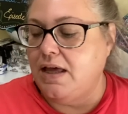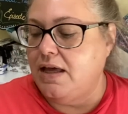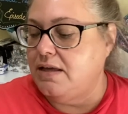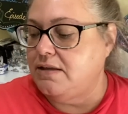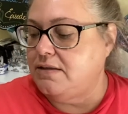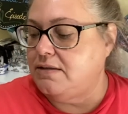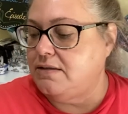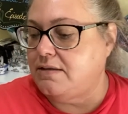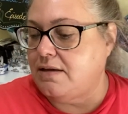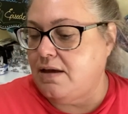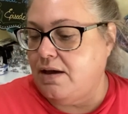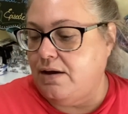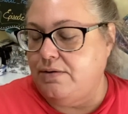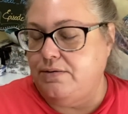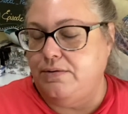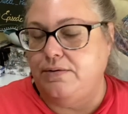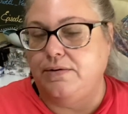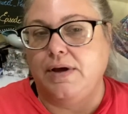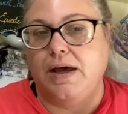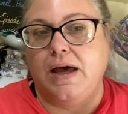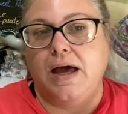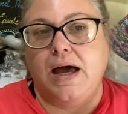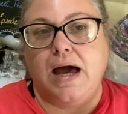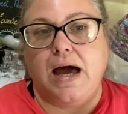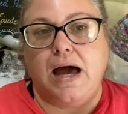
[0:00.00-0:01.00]
So
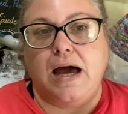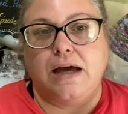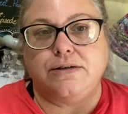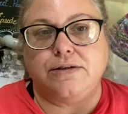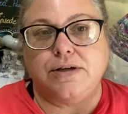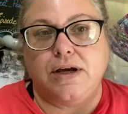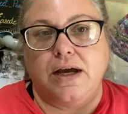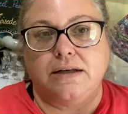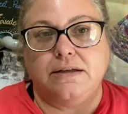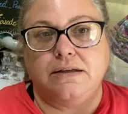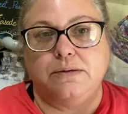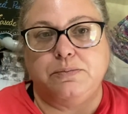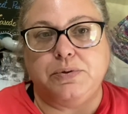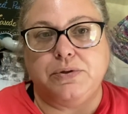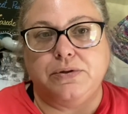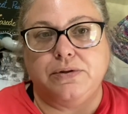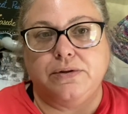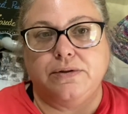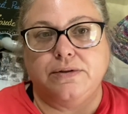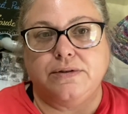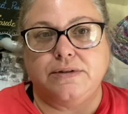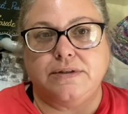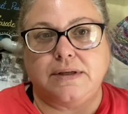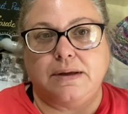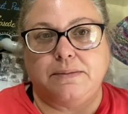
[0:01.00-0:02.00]
I tried to
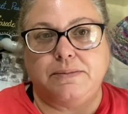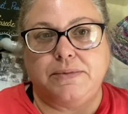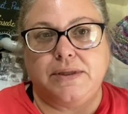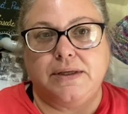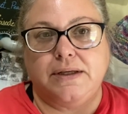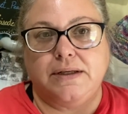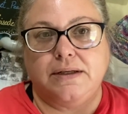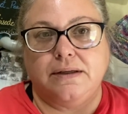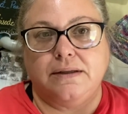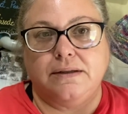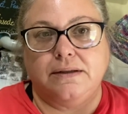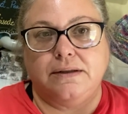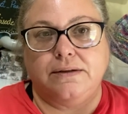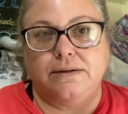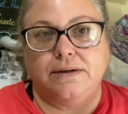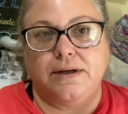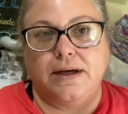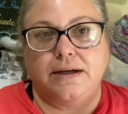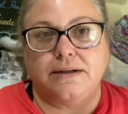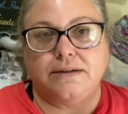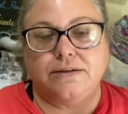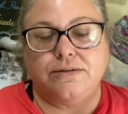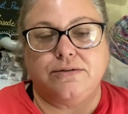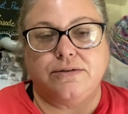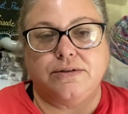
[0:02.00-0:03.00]
pull something a little
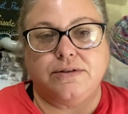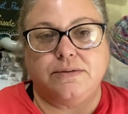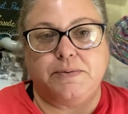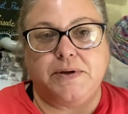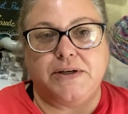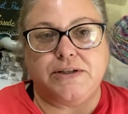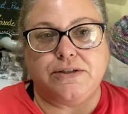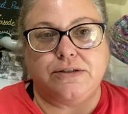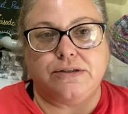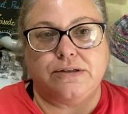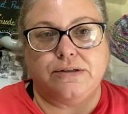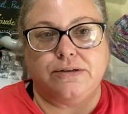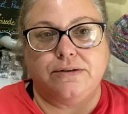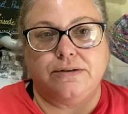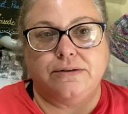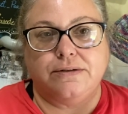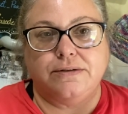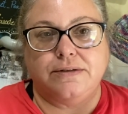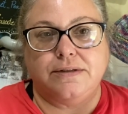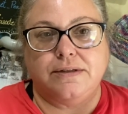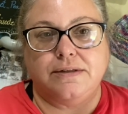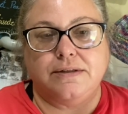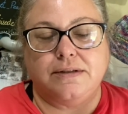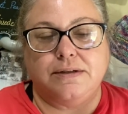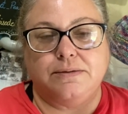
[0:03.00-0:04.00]
extra special
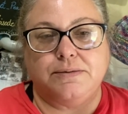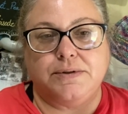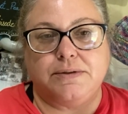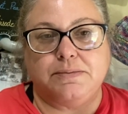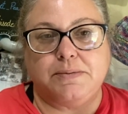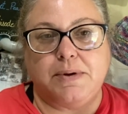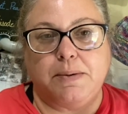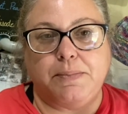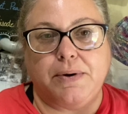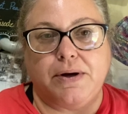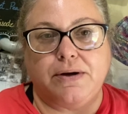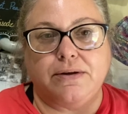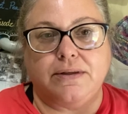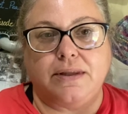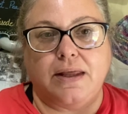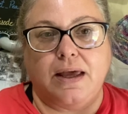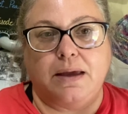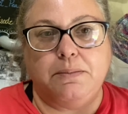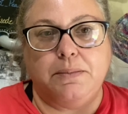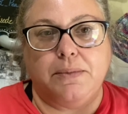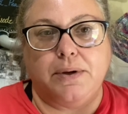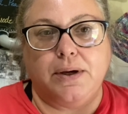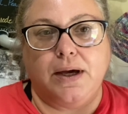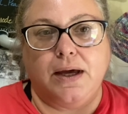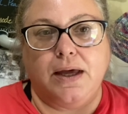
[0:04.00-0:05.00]
since it was my birthday
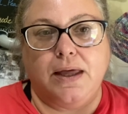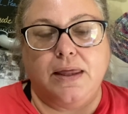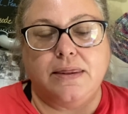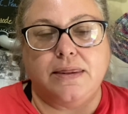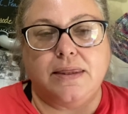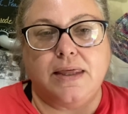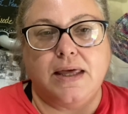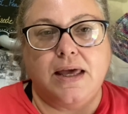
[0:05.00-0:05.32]
month.